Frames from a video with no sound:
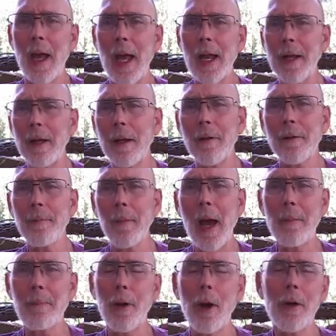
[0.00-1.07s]
And it is
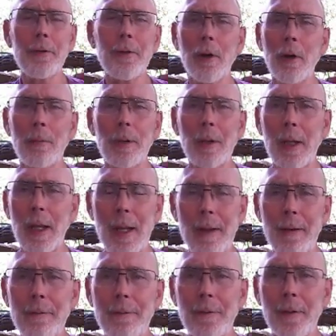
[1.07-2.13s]
my personal
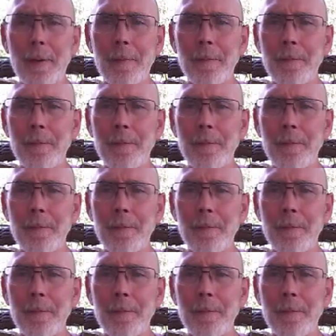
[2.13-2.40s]
belief